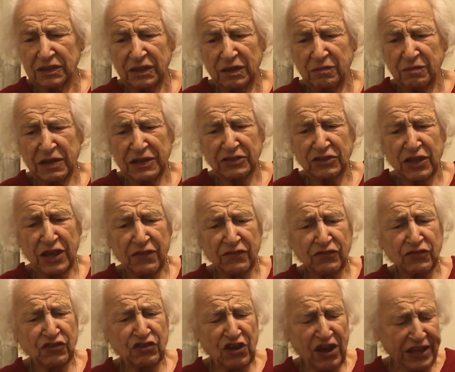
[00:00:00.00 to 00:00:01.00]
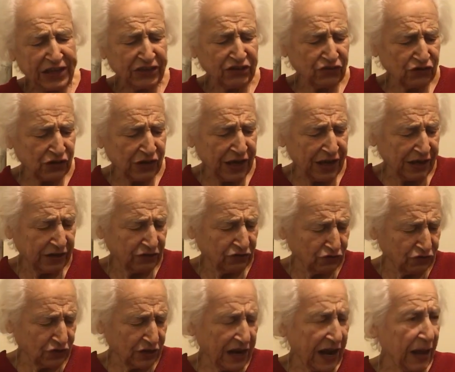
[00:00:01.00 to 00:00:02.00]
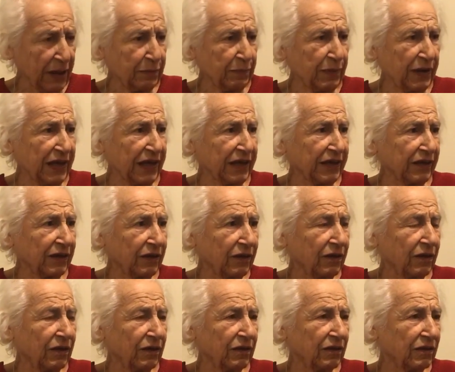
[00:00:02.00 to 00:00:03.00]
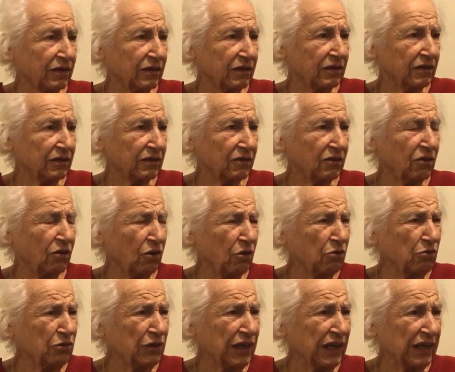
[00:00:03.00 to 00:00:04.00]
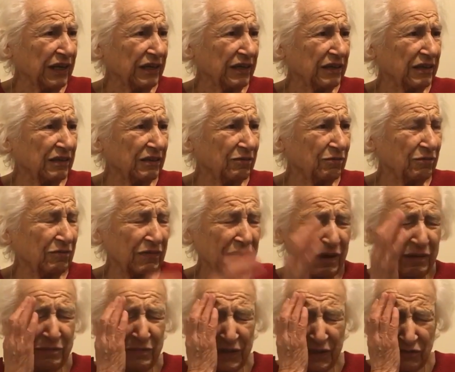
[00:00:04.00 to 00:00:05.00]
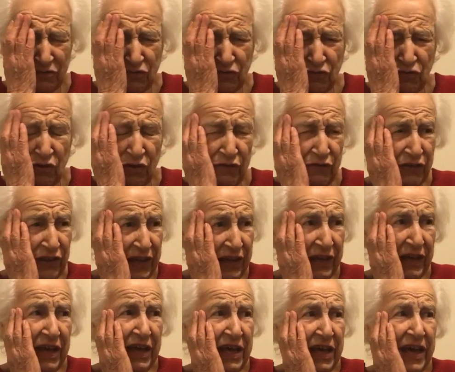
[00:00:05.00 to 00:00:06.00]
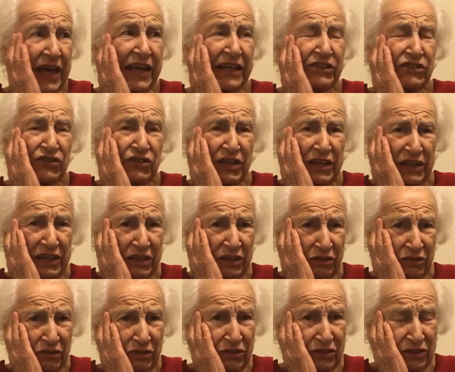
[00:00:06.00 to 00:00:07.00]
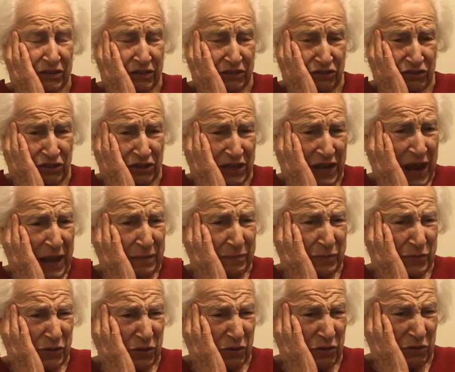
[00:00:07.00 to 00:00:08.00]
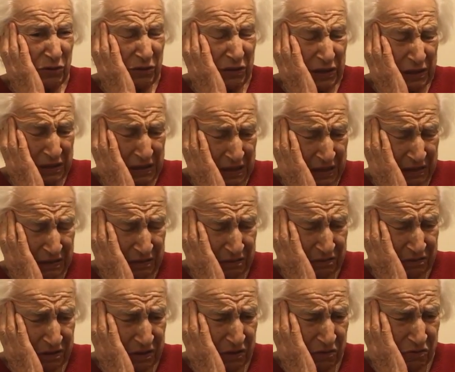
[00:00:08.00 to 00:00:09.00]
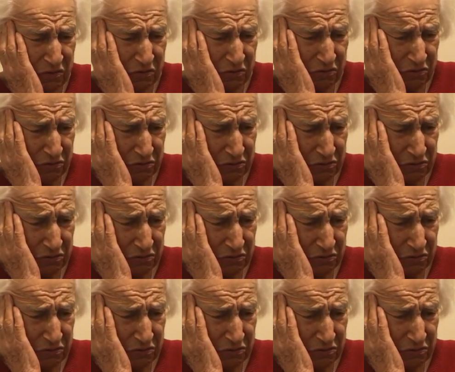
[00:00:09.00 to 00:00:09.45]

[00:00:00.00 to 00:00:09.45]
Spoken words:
they must have changed their stripling clothing. I'm not sure if they had still the stripes on. I don't know.